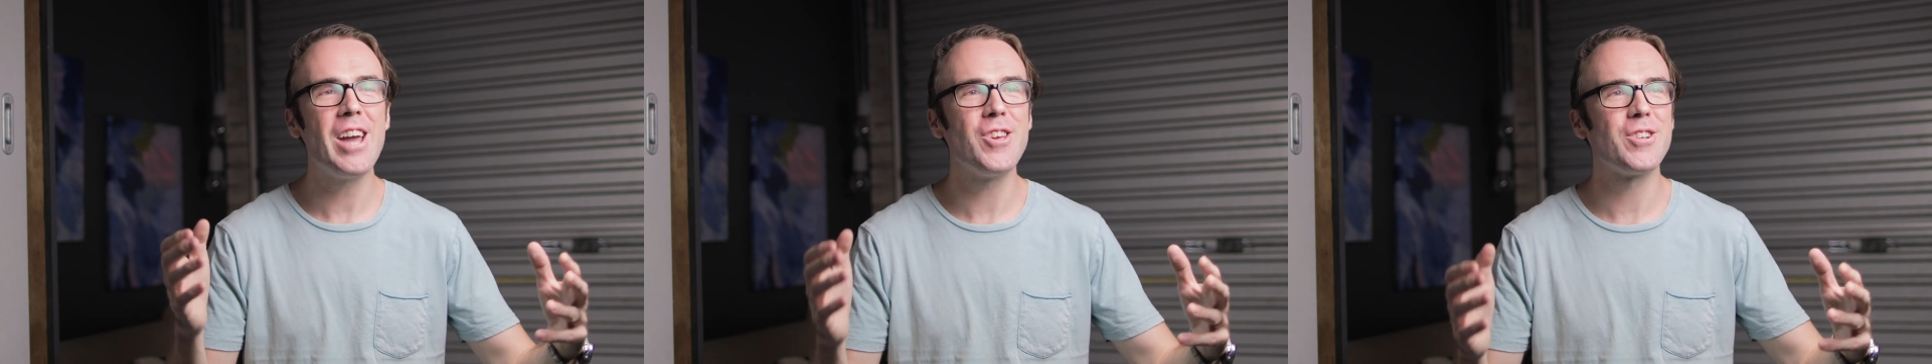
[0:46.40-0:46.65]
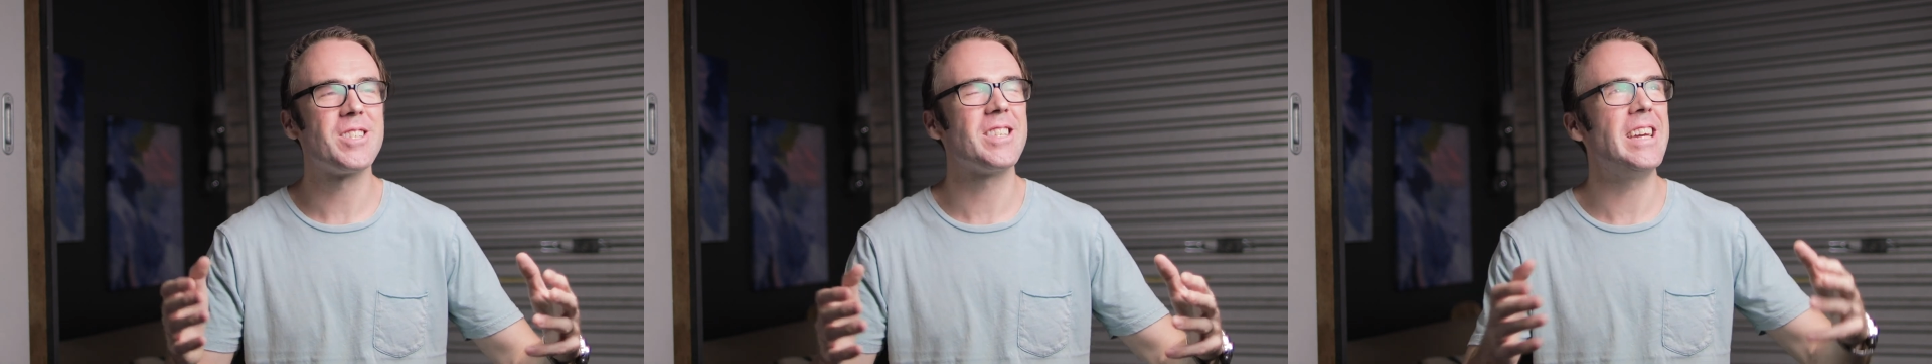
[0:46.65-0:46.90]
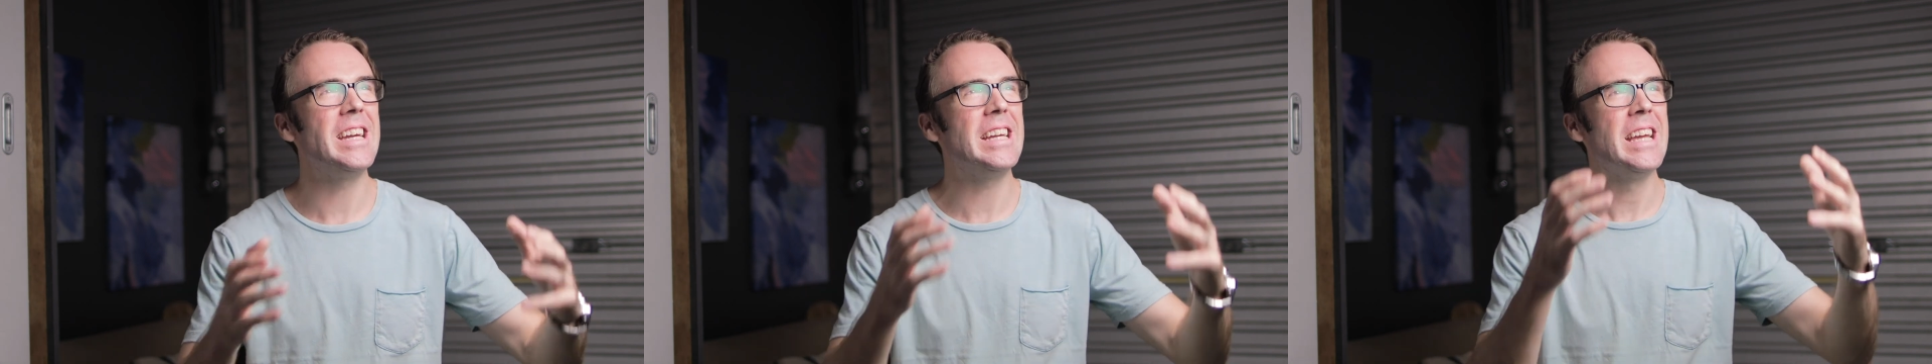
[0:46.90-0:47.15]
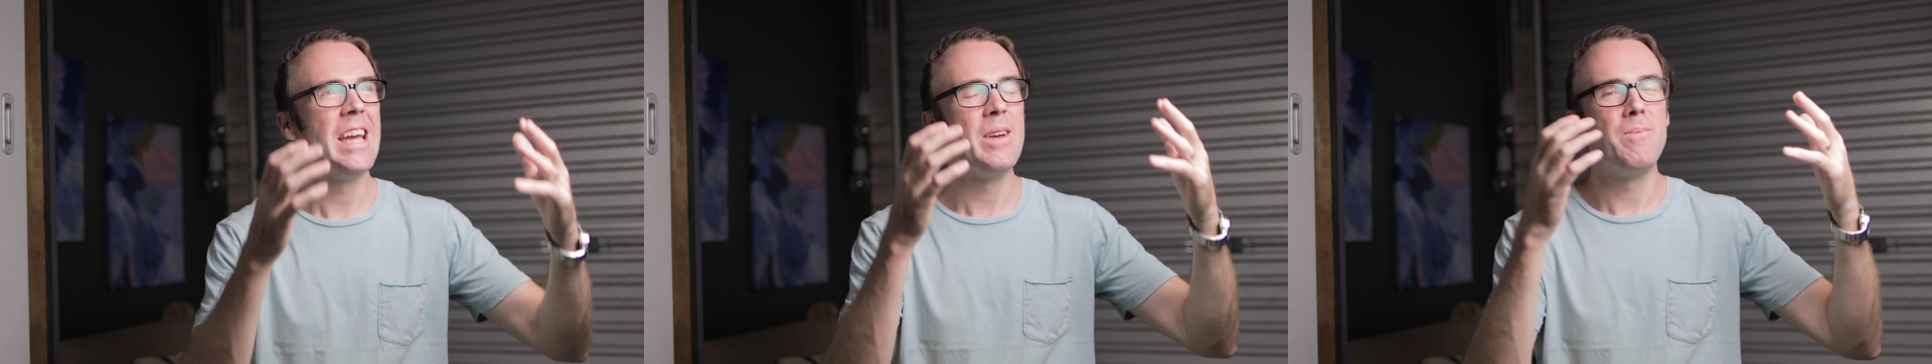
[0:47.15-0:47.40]
you're
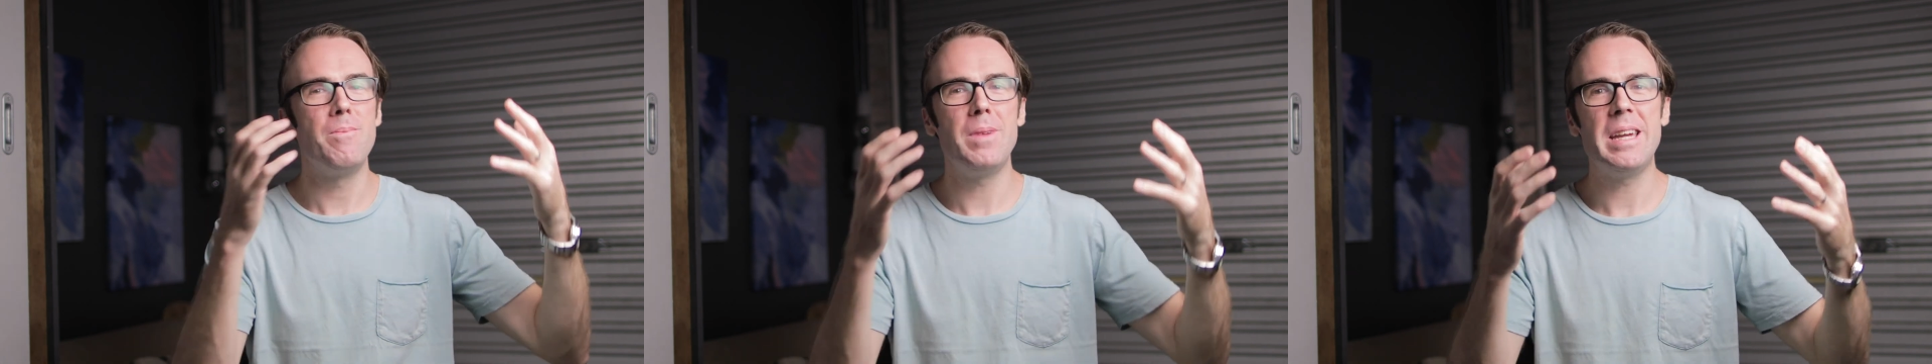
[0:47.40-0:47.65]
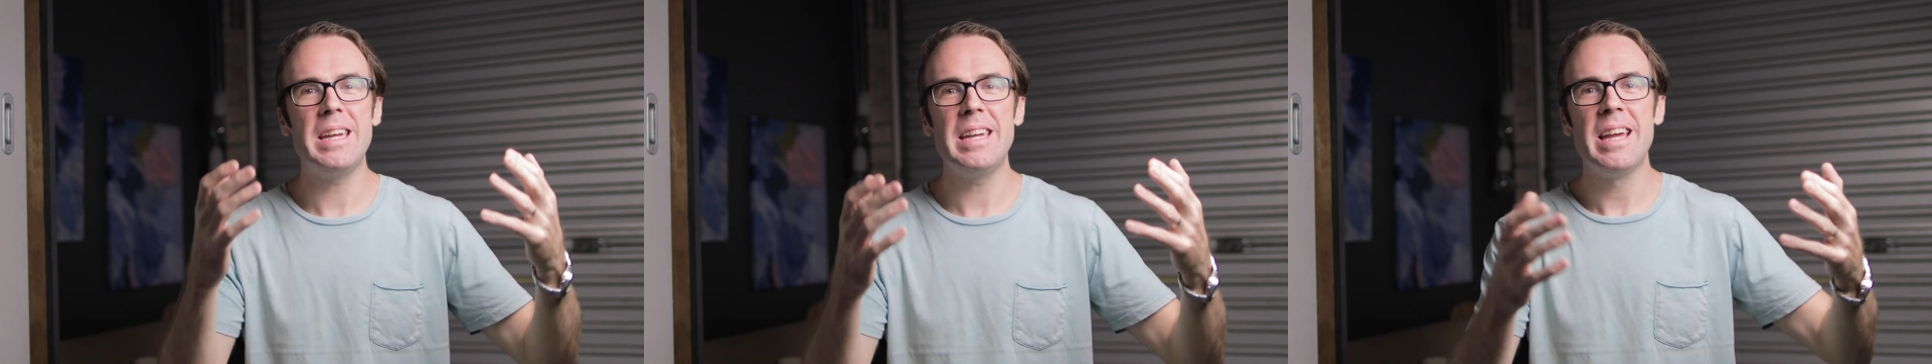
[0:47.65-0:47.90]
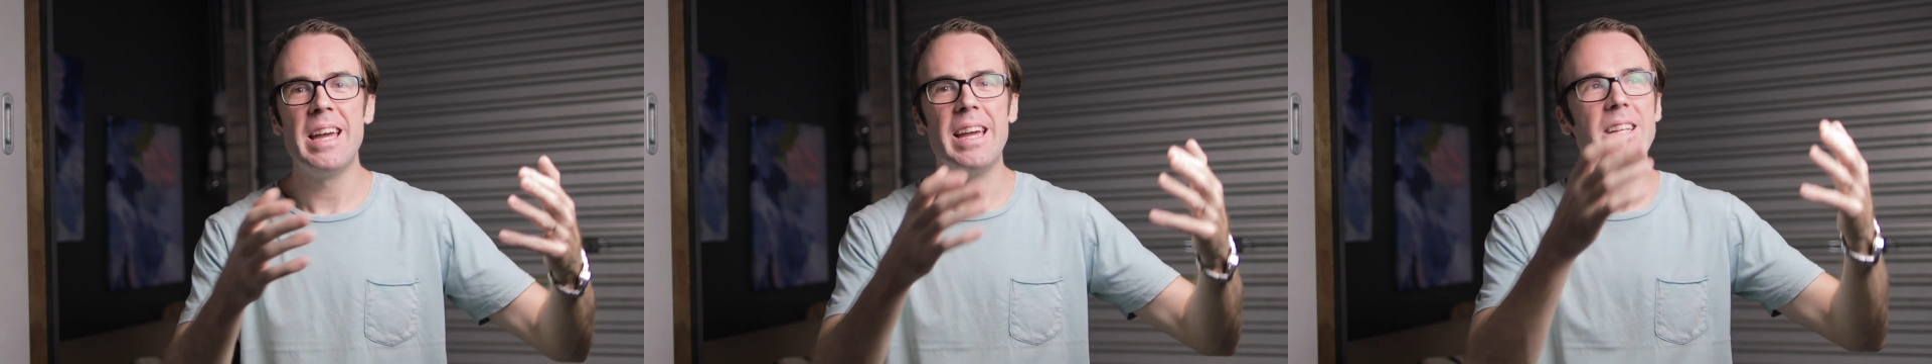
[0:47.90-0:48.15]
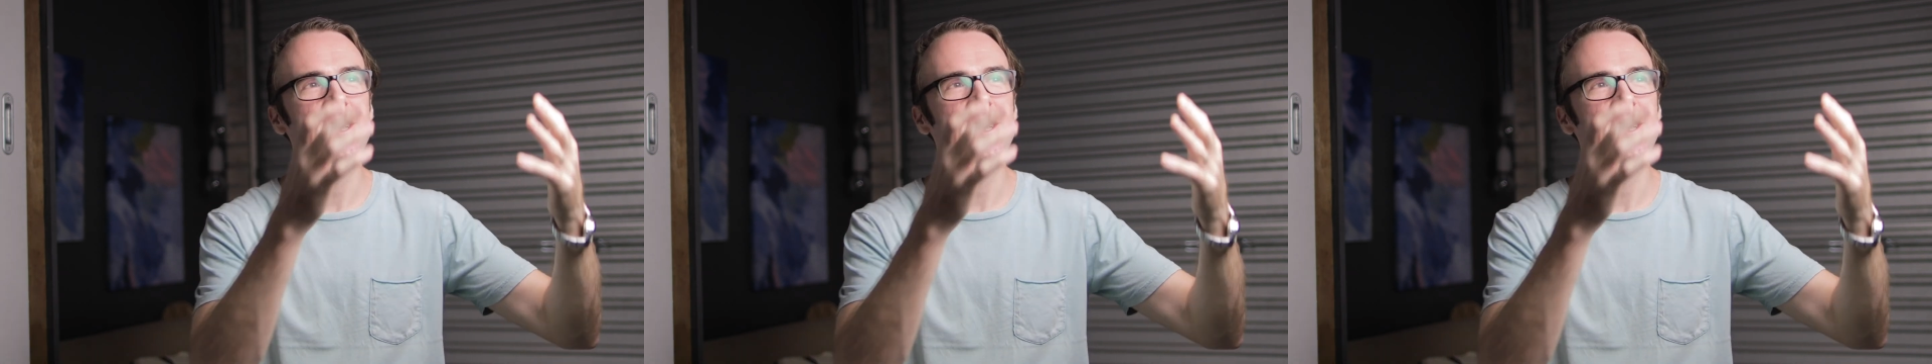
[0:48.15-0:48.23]
seeing me